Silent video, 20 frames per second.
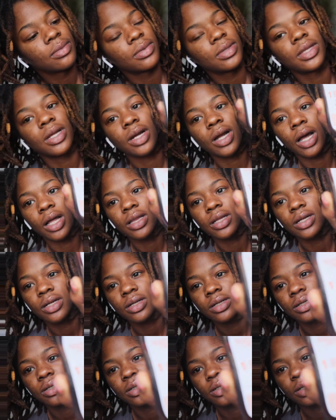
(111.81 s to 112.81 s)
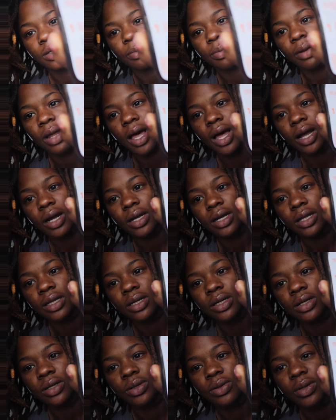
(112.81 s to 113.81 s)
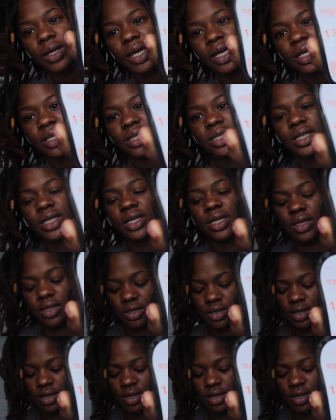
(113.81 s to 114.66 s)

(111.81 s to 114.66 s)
the color, the blonde color. You can't see.